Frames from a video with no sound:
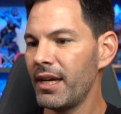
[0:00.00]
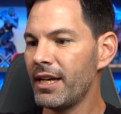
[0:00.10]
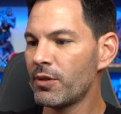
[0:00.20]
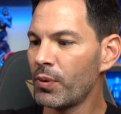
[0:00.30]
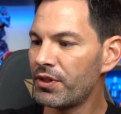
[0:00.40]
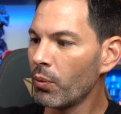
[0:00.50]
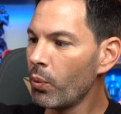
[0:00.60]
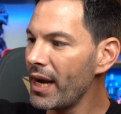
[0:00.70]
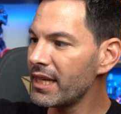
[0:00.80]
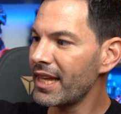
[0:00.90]
is with the
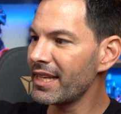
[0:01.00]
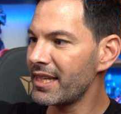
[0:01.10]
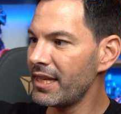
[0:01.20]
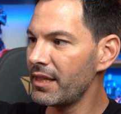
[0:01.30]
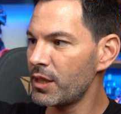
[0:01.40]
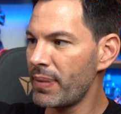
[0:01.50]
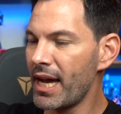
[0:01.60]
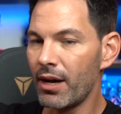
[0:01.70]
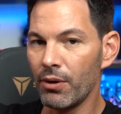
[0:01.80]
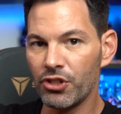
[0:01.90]
weight that's in this
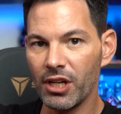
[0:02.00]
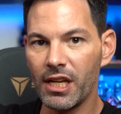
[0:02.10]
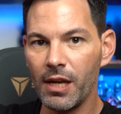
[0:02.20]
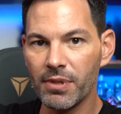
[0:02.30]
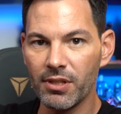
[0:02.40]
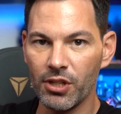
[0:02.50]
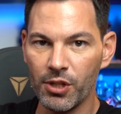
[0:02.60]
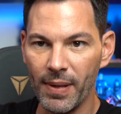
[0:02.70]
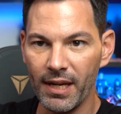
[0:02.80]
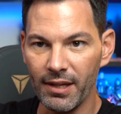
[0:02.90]
pouch, it keeps it
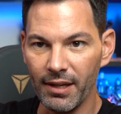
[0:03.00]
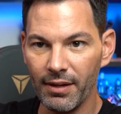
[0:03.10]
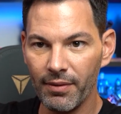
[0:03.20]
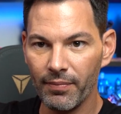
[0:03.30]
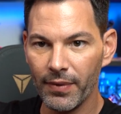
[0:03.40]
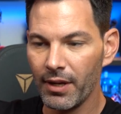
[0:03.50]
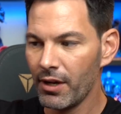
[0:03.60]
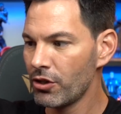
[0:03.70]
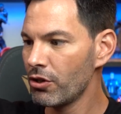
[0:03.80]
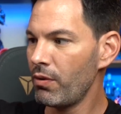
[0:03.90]
suspended.
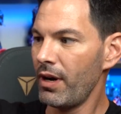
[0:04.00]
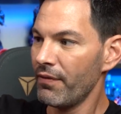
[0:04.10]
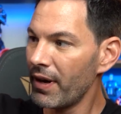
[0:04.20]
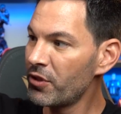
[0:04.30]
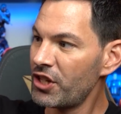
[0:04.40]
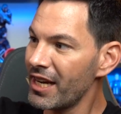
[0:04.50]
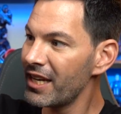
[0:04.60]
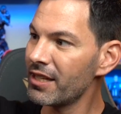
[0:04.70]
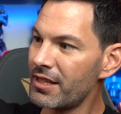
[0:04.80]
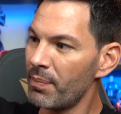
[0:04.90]
So if I'm
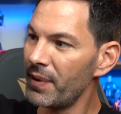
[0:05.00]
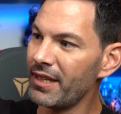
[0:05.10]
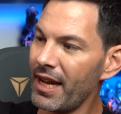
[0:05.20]
shaking this up and